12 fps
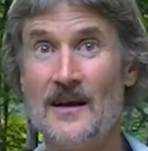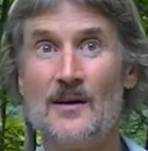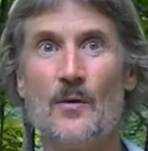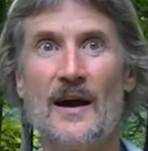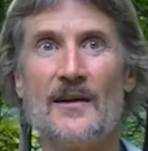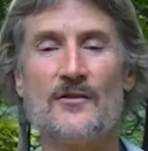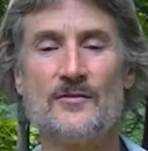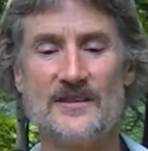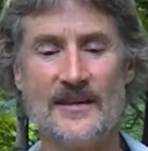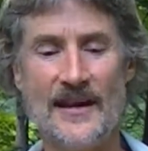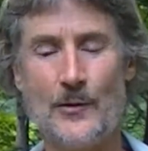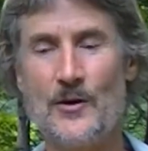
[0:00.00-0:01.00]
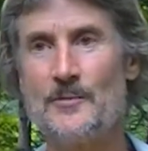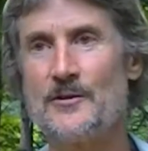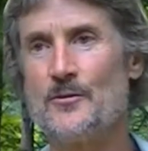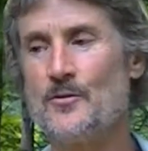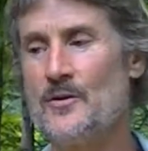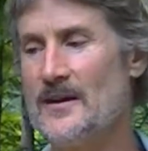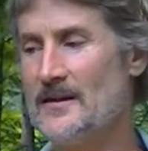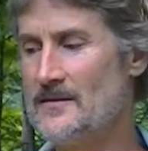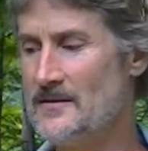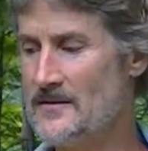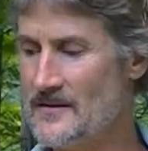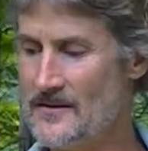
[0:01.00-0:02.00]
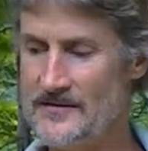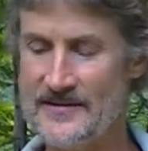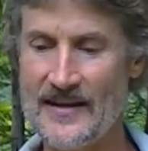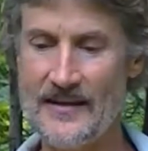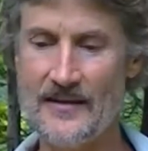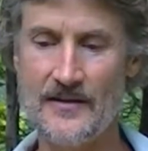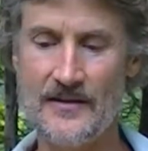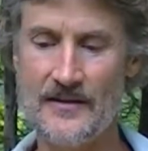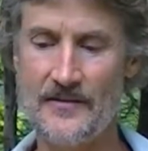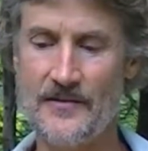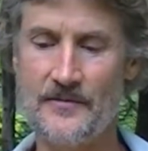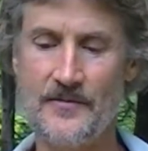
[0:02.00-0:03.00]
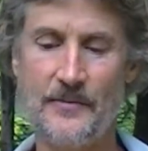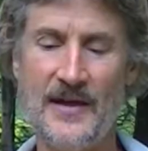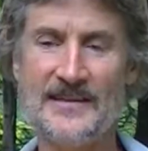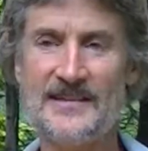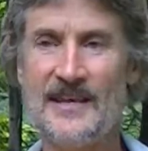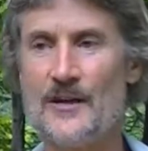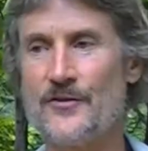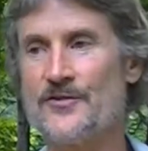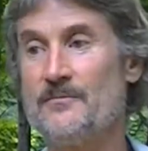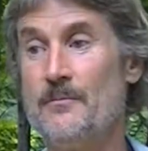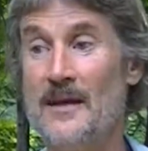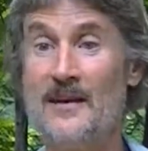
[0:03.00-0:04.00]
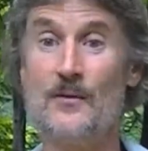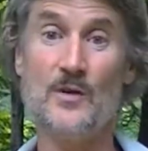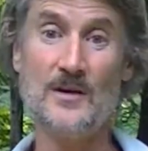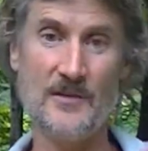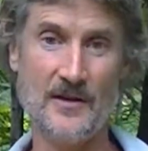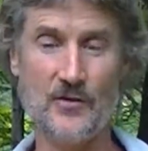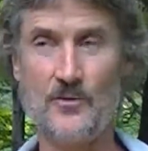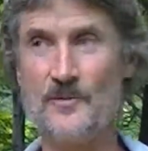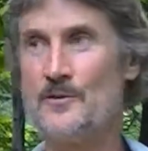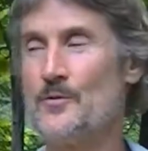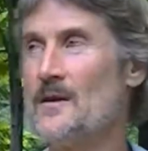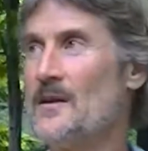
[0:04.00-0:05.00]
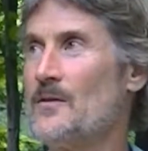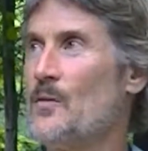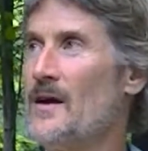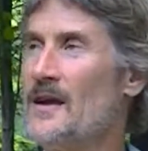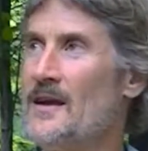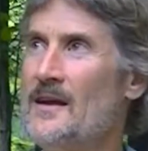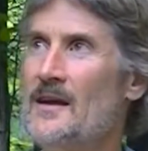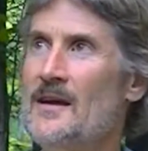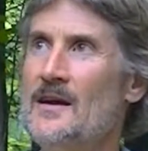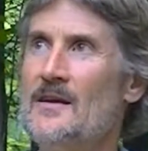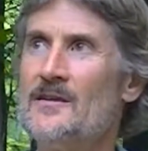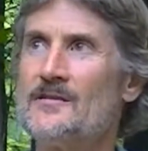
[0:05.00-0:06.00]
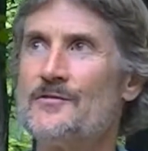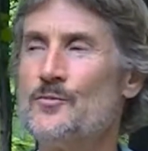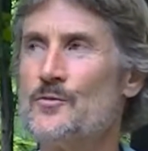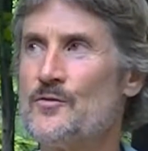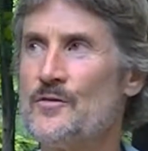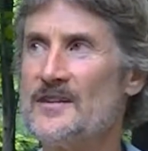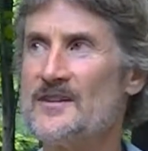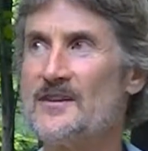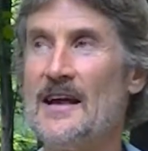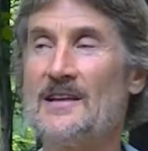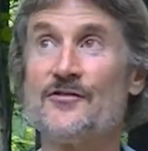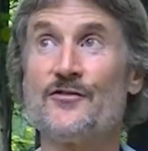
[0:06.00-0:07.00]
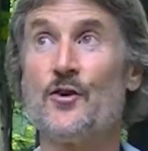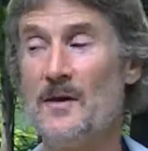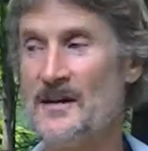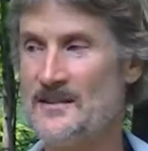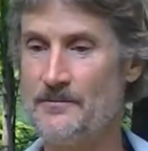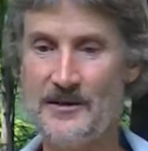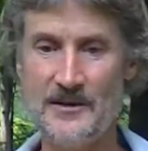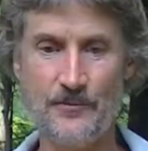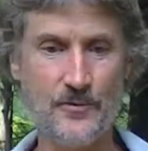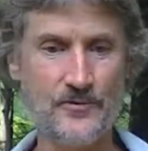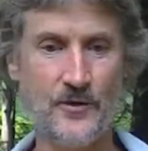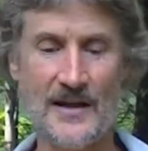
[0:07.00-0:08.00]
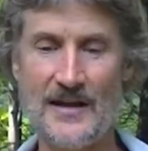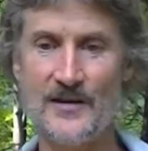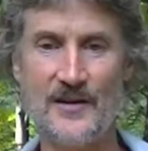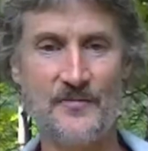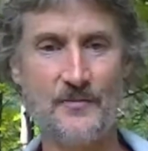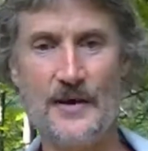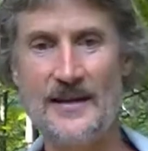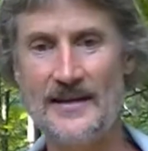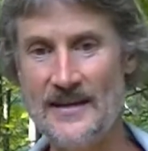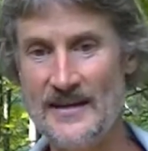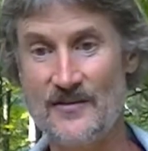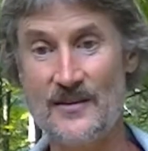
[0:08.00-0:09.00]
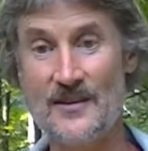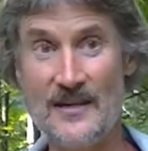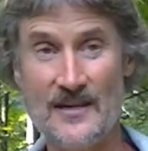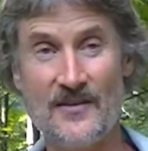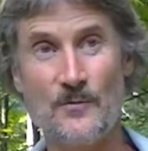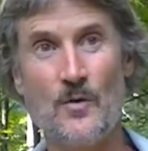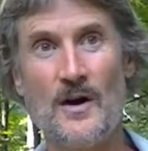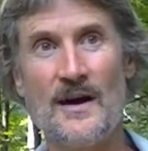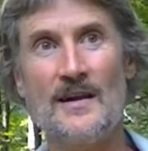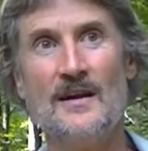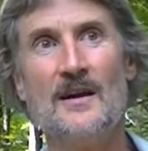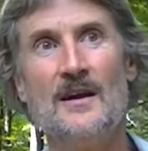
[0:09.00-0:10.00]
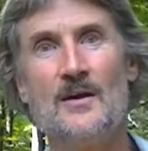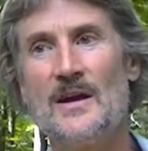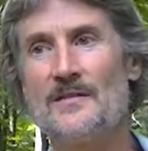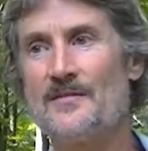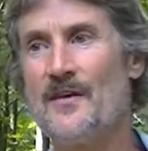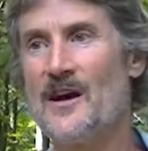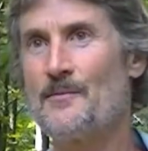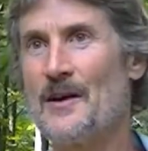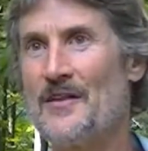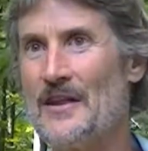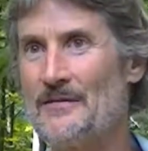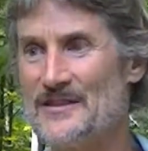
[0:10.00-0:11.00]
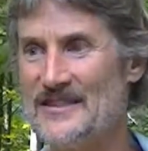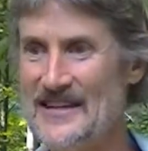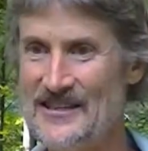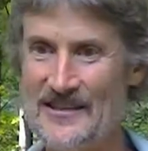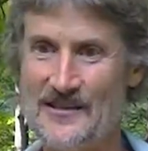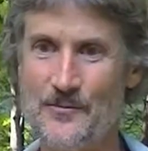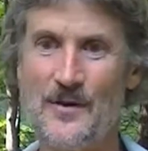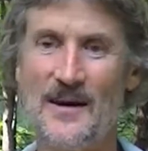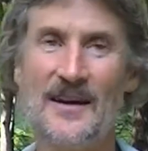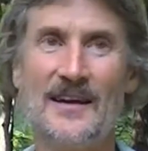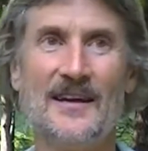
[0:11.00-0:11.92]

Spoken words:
why there is inequity between, the pay scales of men and women, or between the way the super rich have so much and people don't have enough money to even live, and why we have environmental devastation, and why